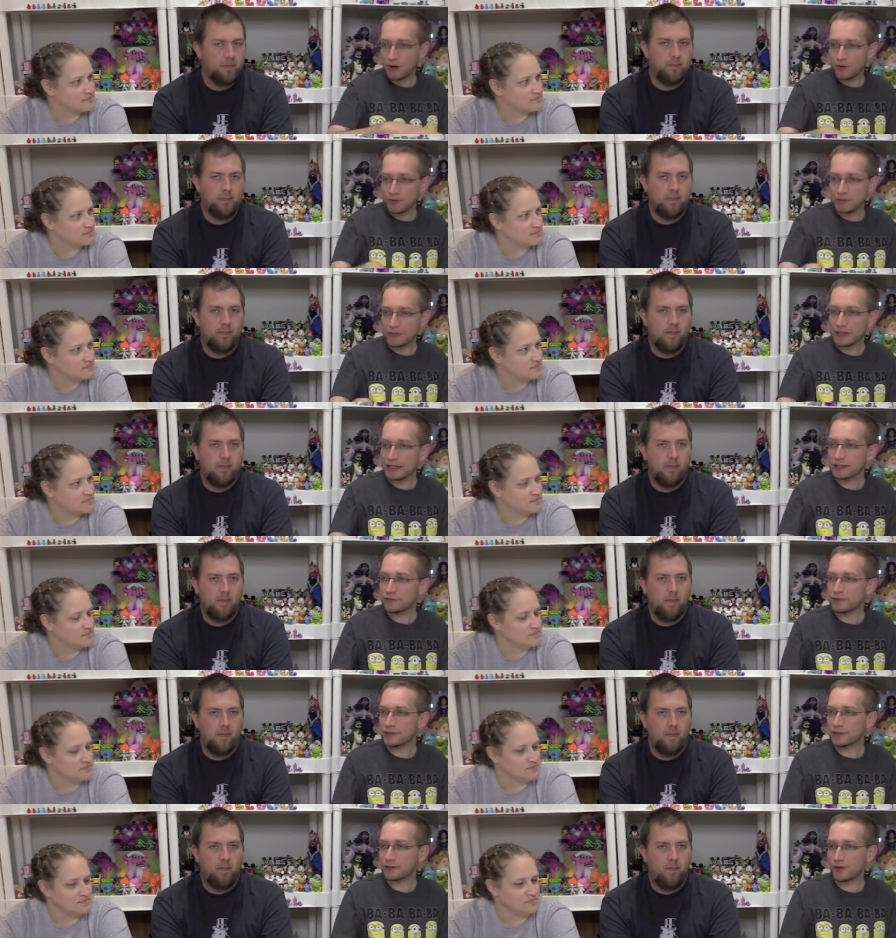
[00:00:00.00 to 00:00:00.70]
Speaker 1: all the
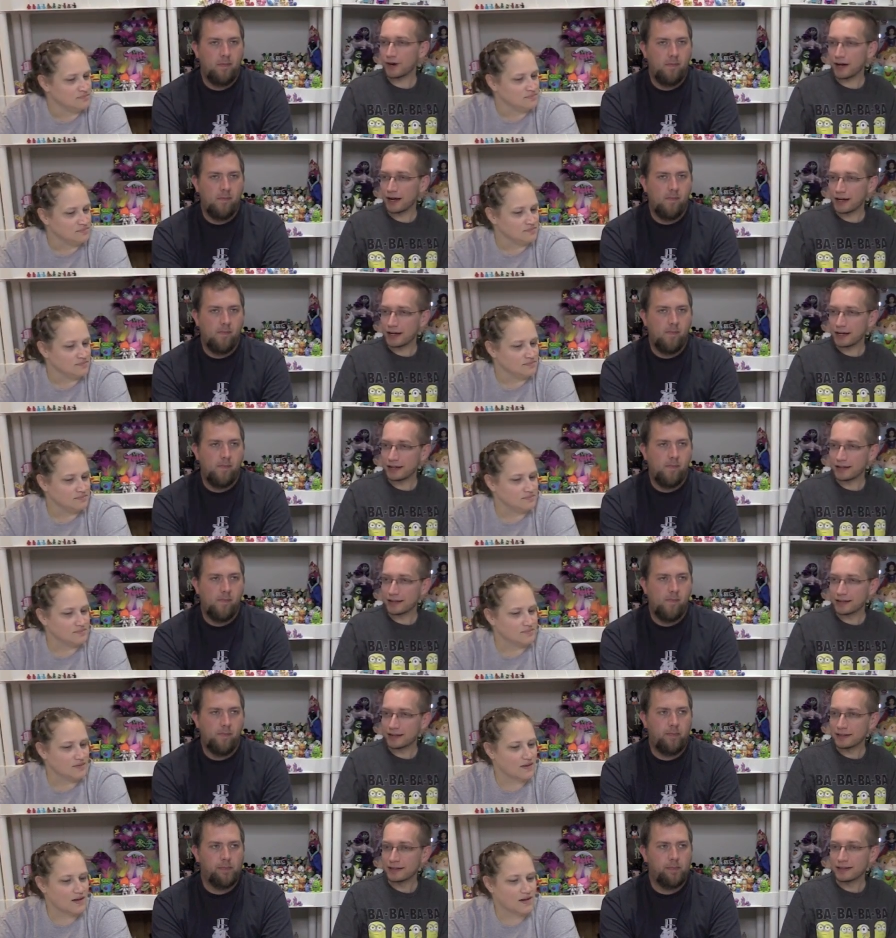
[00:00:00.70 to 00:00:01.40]
things we tried,
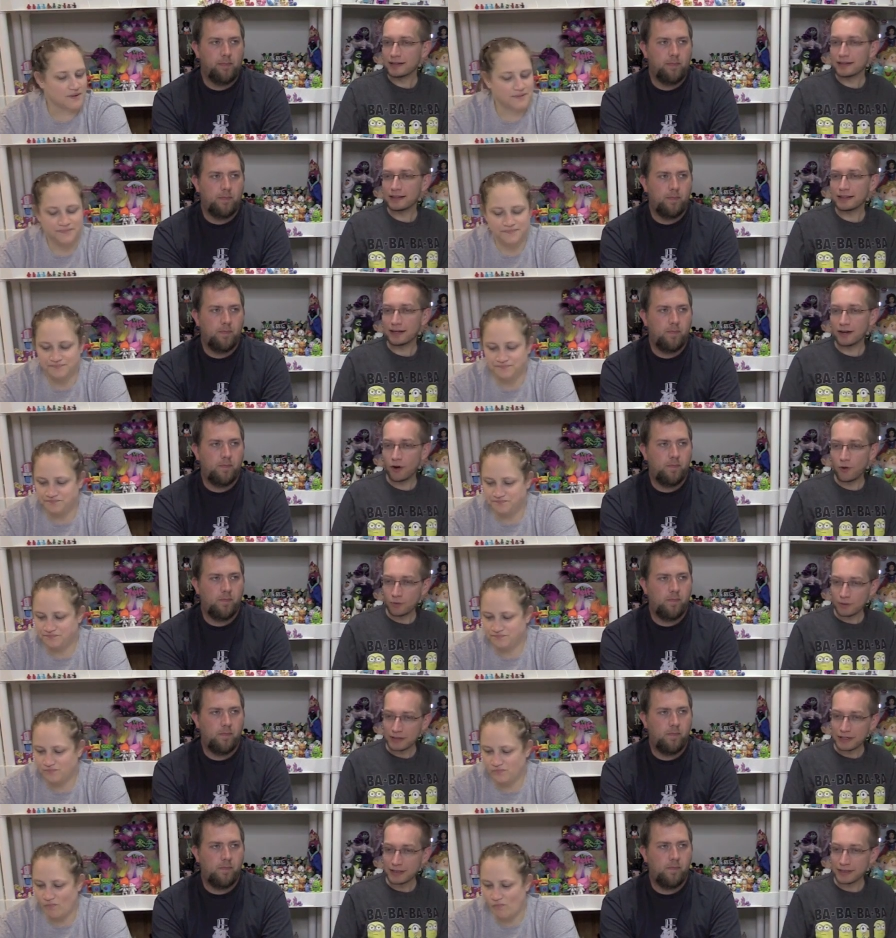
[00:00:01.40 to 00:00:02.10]
the
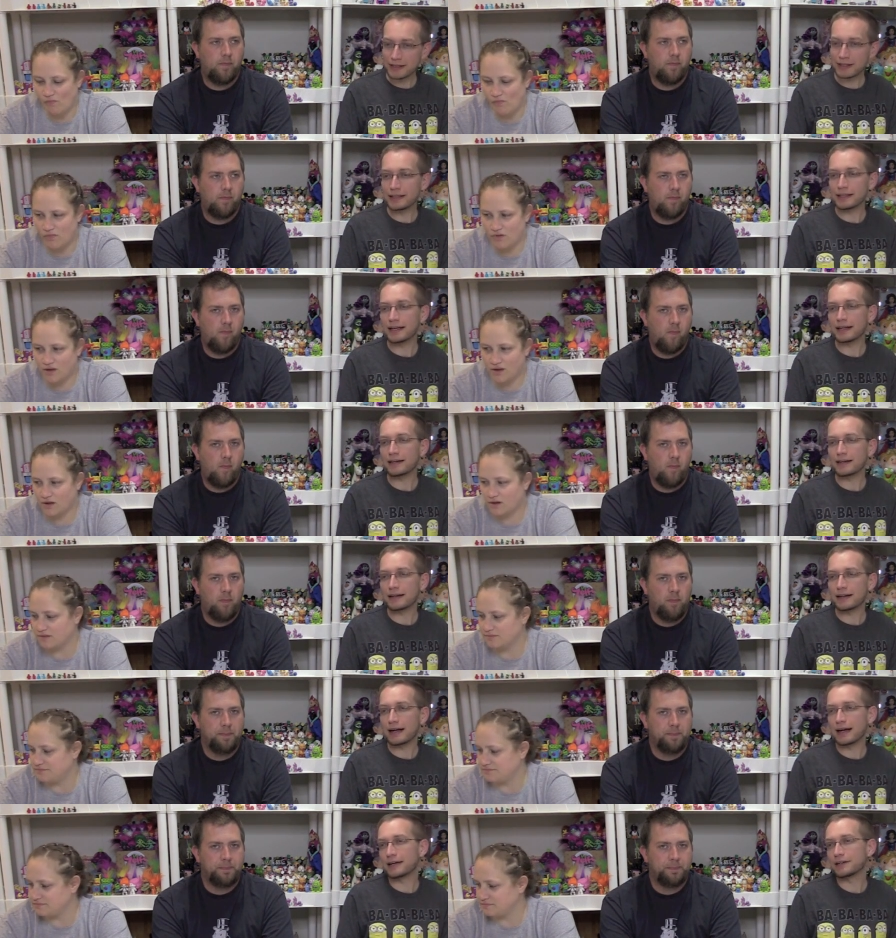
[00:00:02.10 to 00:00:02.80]
only thing that
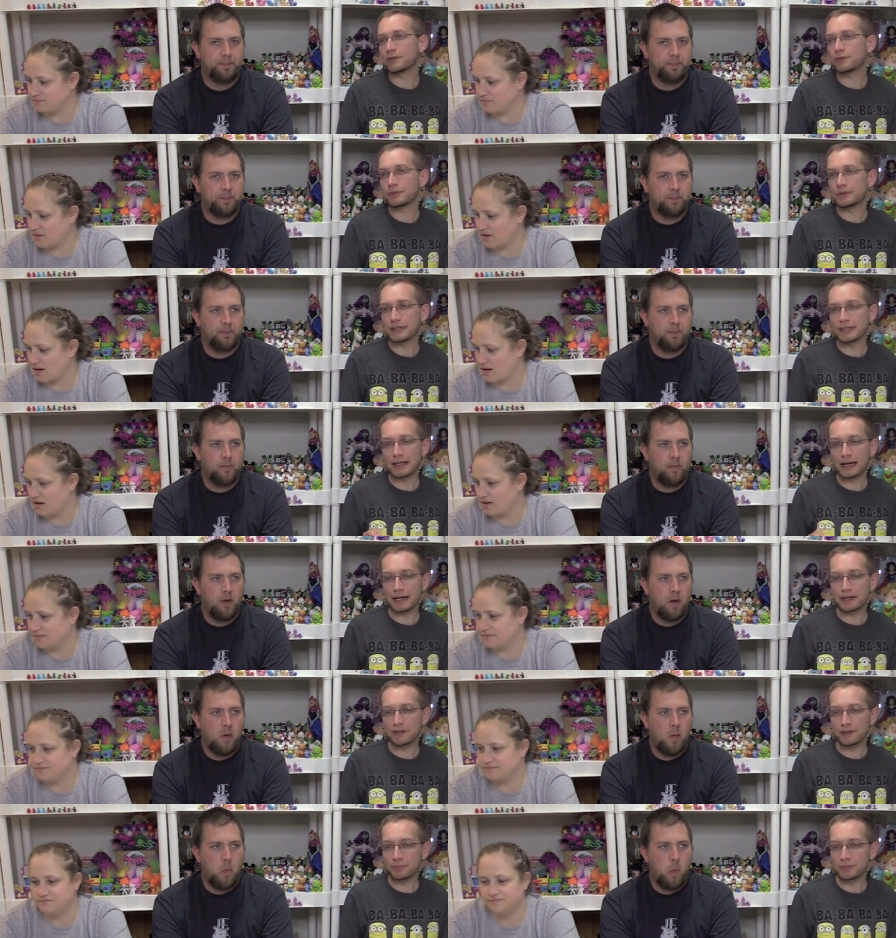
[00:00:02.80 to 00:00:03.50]
I don't think
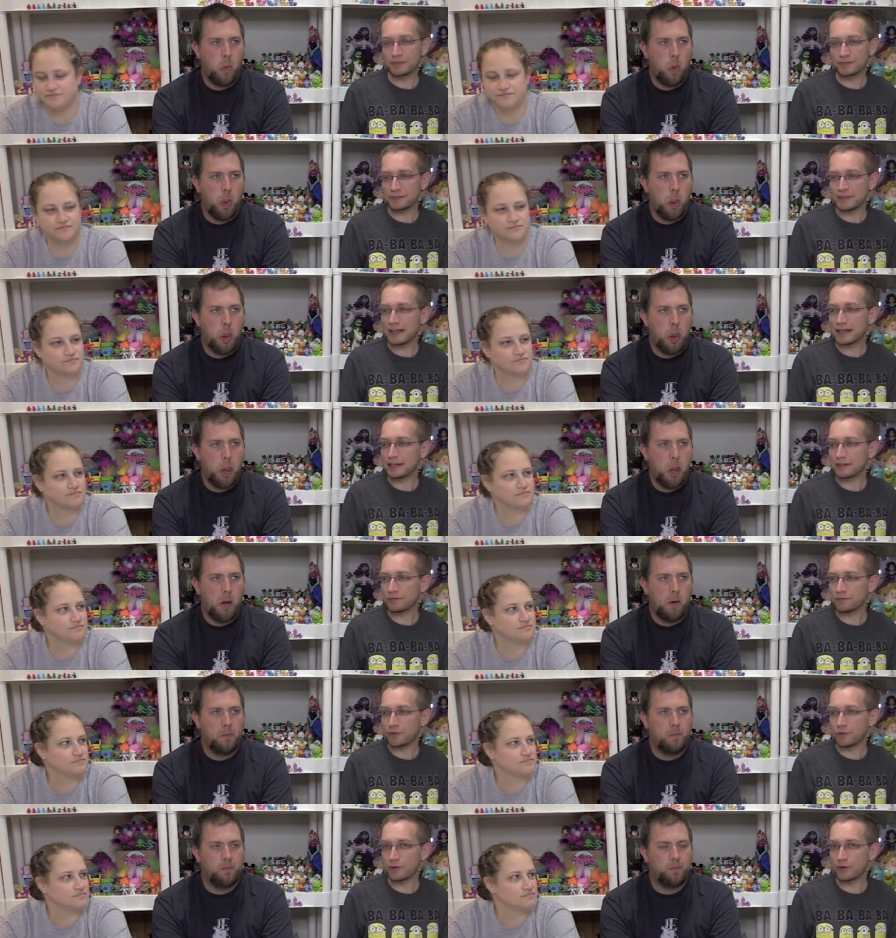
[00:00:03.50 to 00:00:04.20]
I could mistake
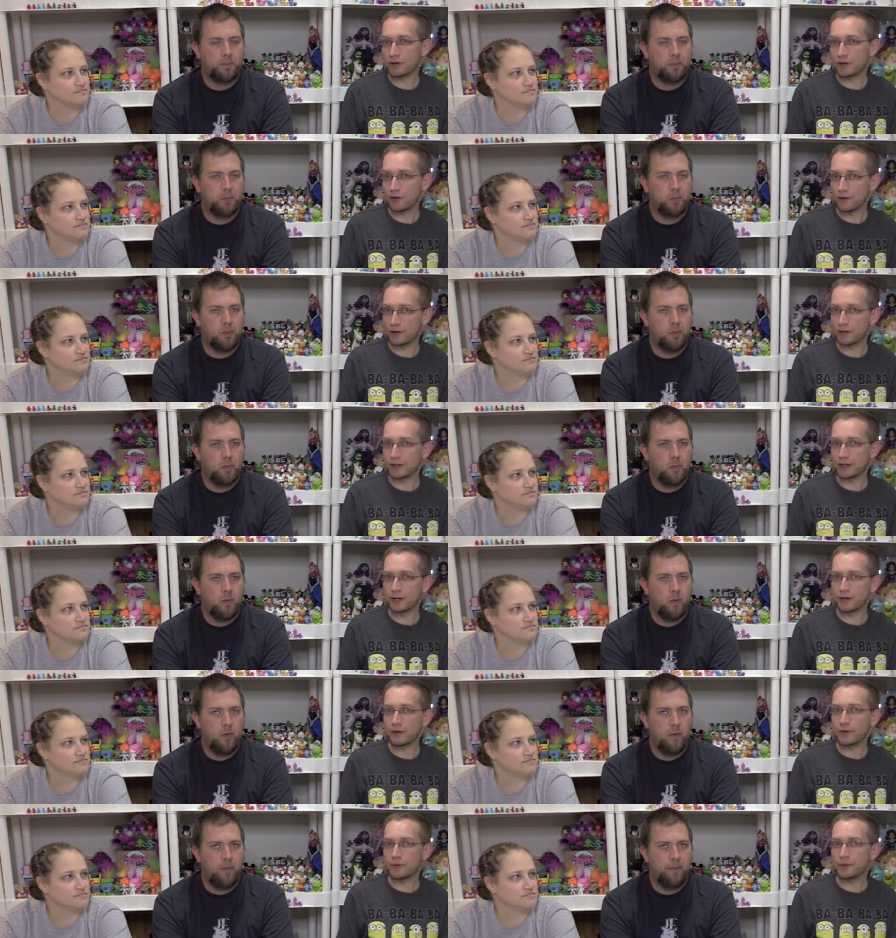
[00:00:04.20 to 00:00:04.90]
for an
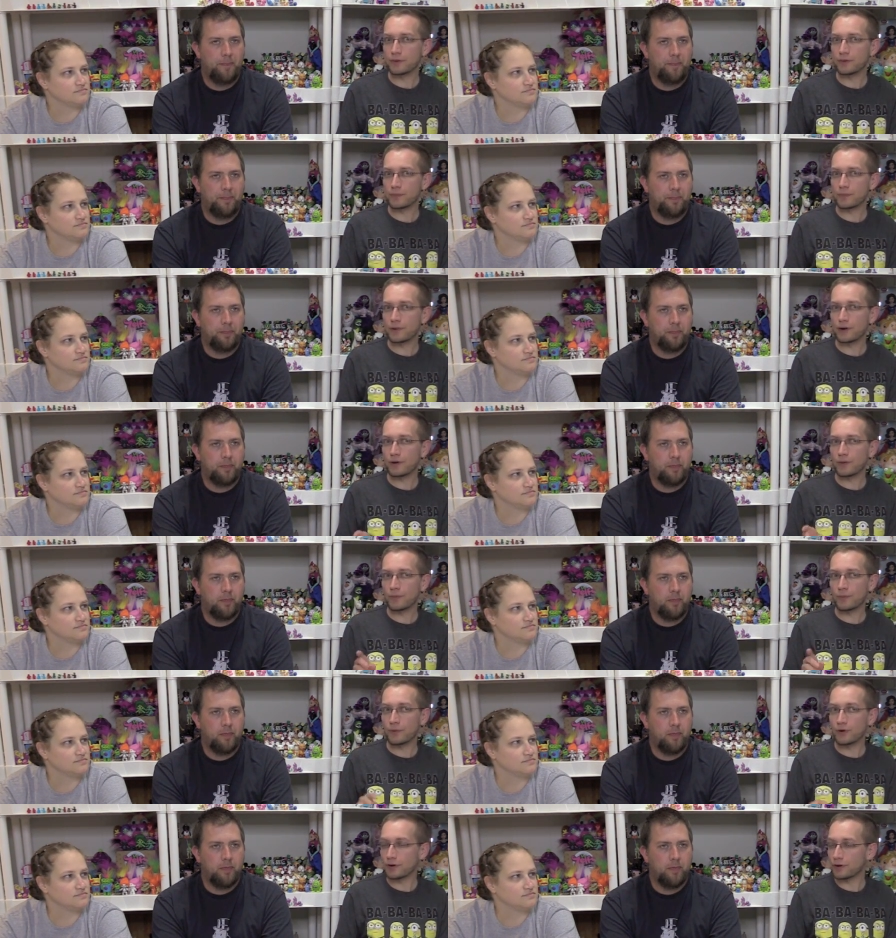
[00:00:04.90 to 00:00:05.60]
Oreo
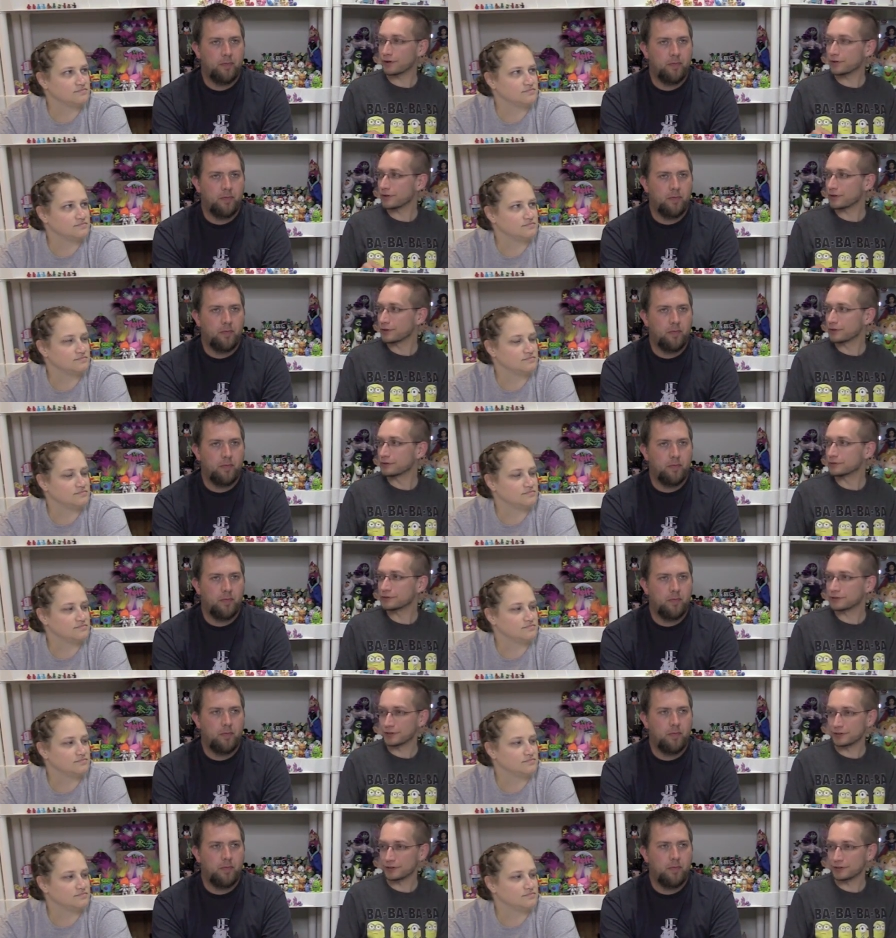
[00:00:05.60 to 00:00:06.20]
were those